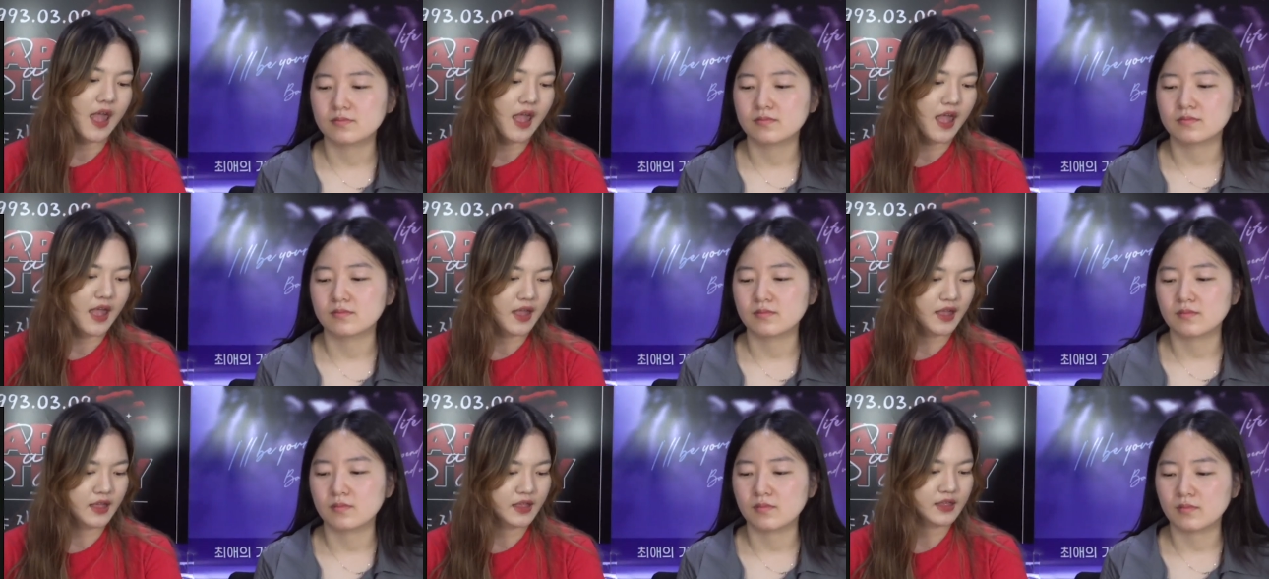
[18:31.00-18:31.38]

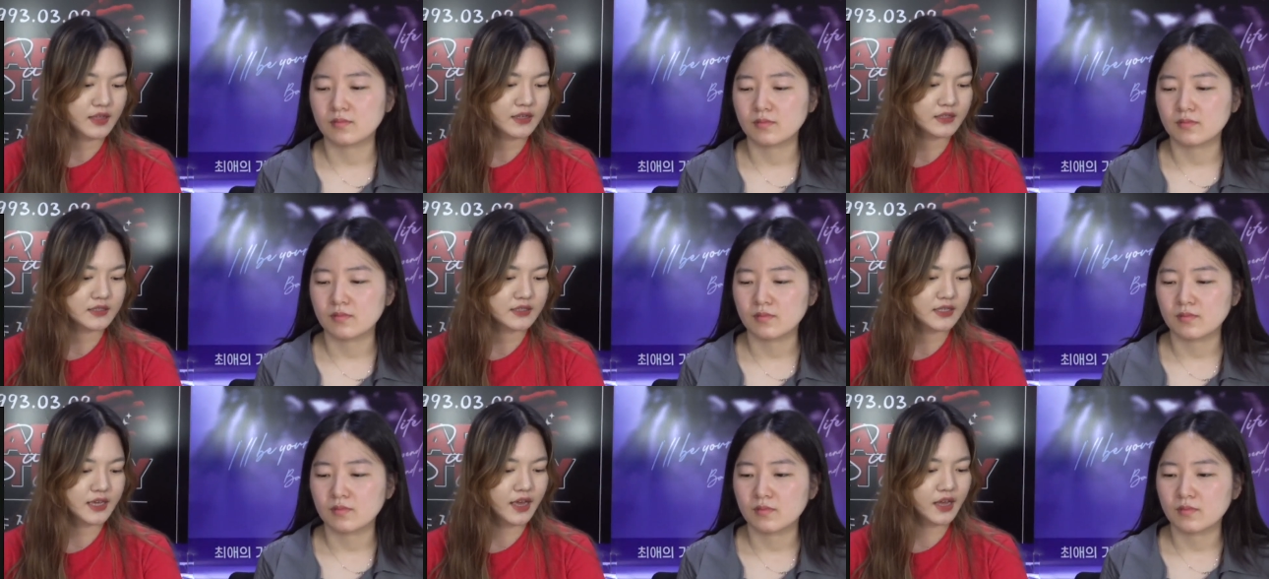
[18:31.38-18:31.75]

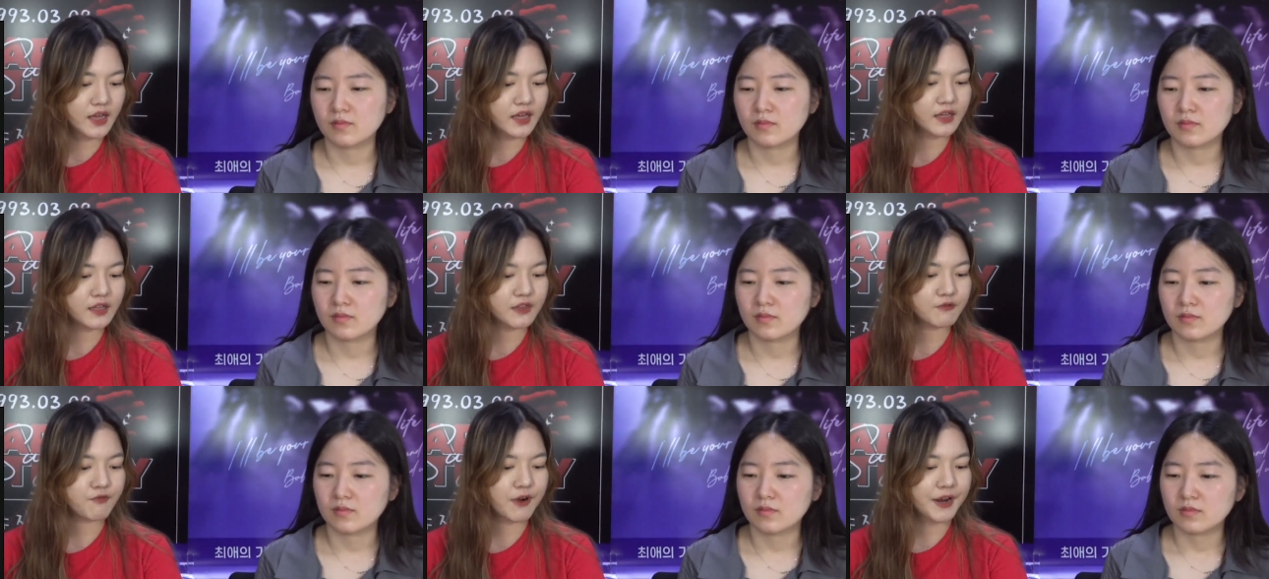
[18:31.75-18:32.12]
Speaker 1: And
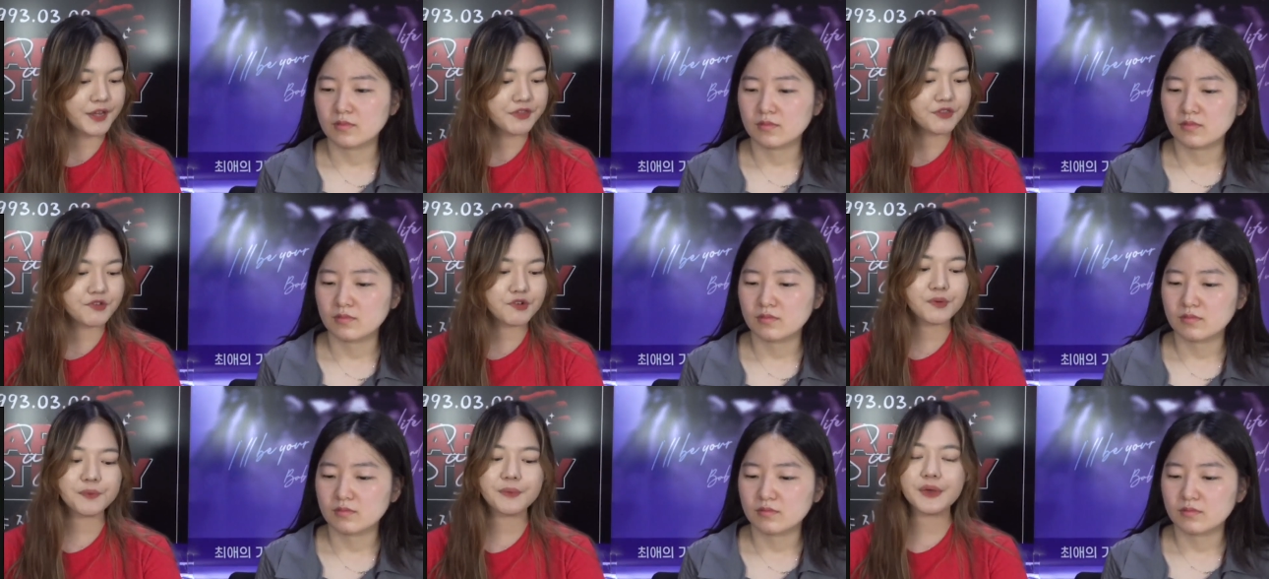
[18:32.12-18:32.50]
yeah,
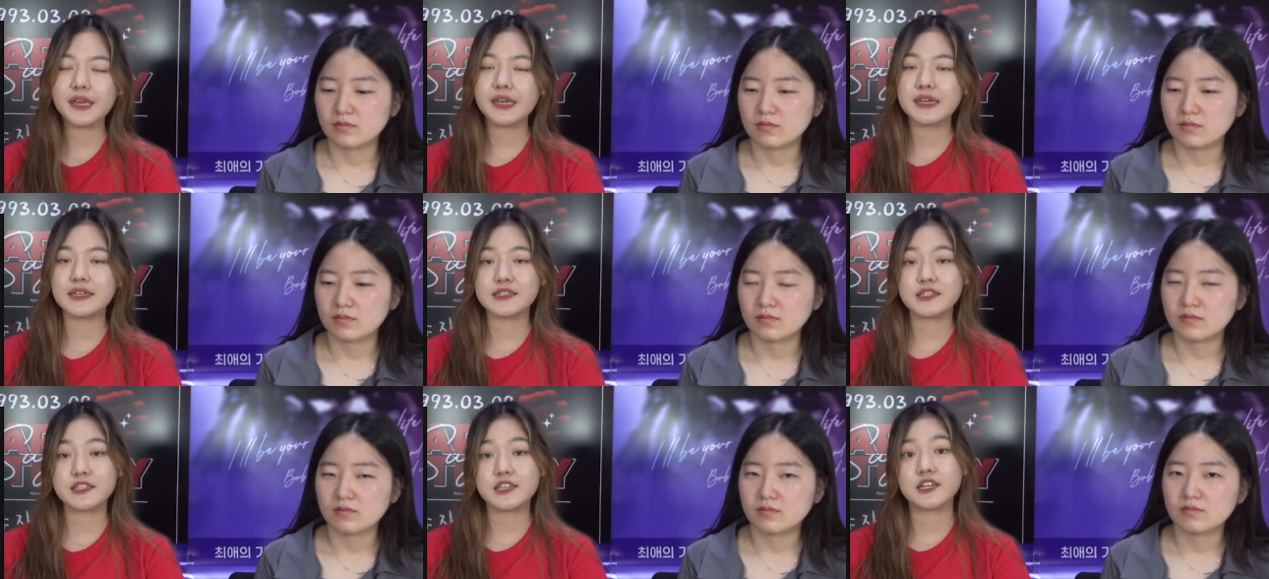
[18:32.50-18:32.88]
Right Through
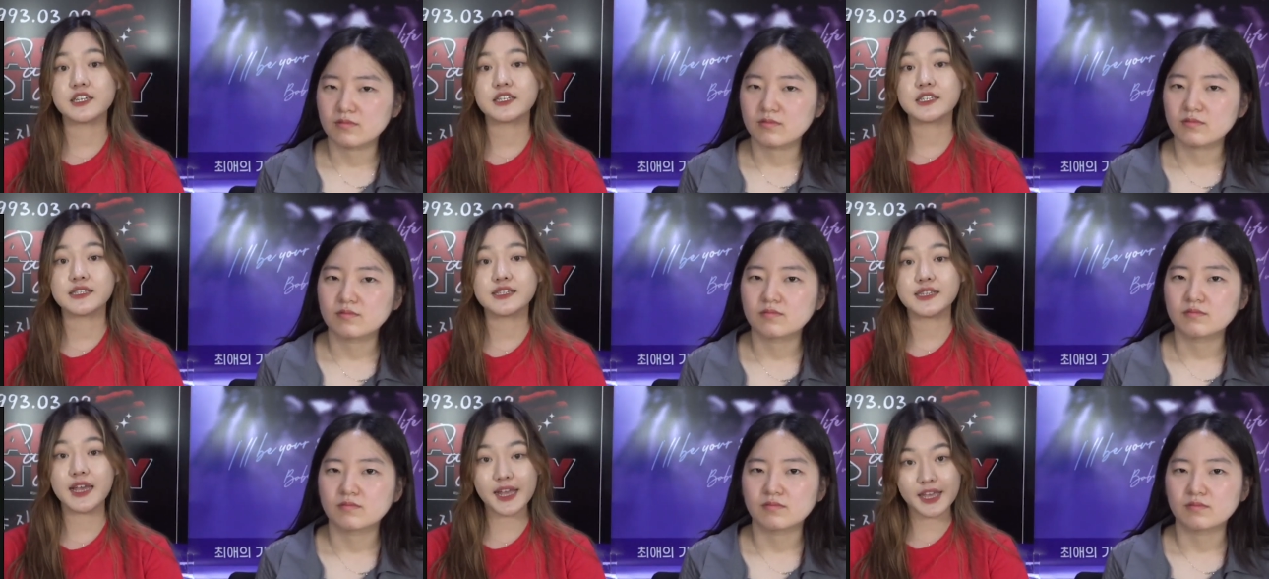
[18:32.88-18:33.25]
Me is their
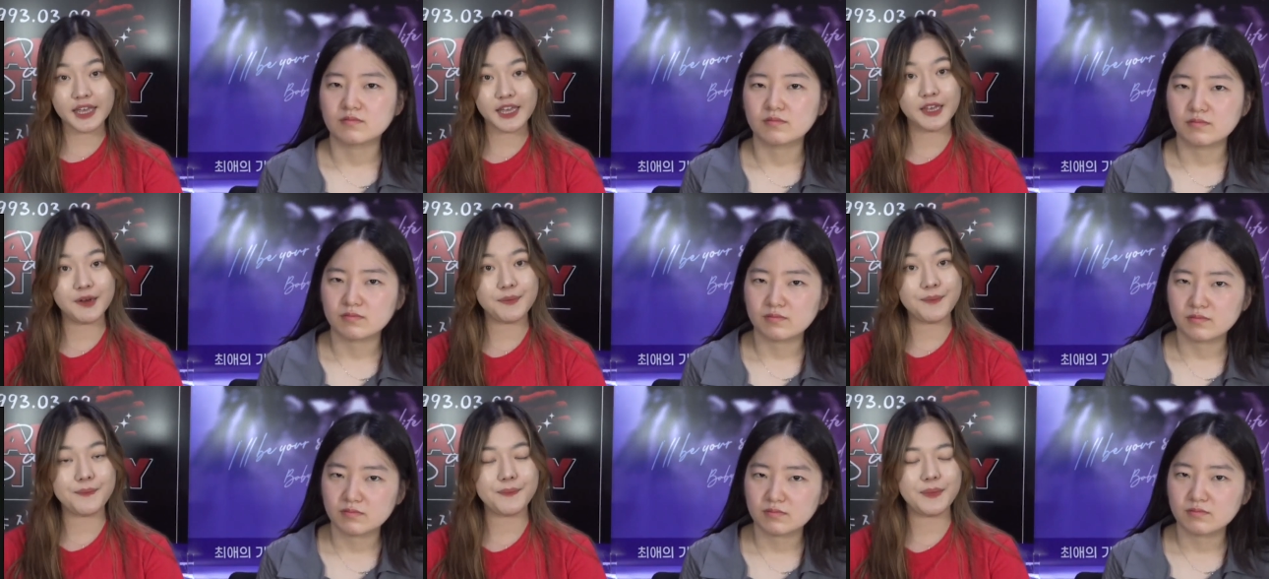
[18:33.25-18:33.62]

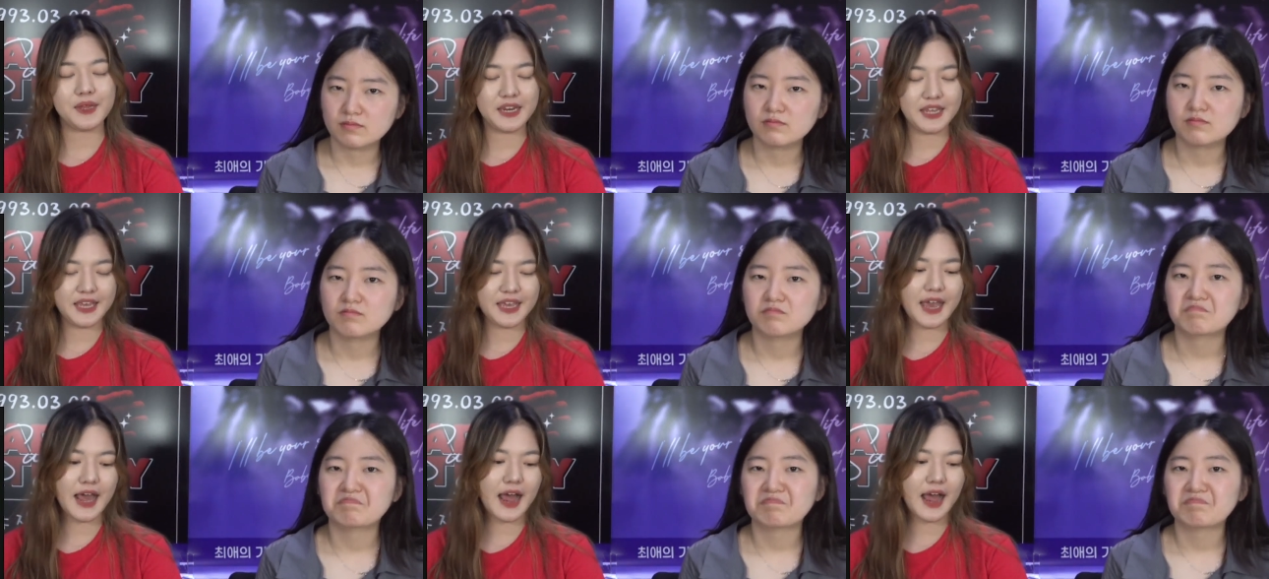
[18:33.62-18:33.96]
second mini